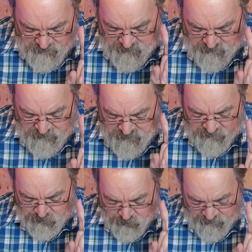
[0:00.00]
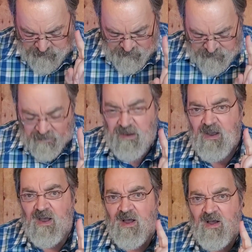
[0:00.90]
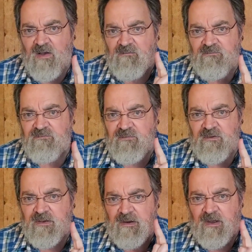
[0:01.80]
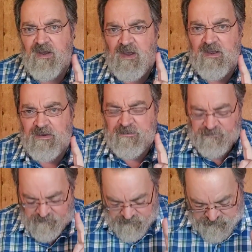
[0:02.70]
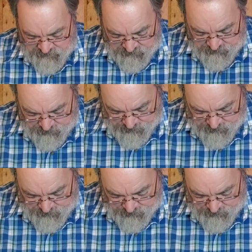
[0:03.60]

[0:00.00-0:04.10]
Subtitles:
in the twinkling of an eye, okay?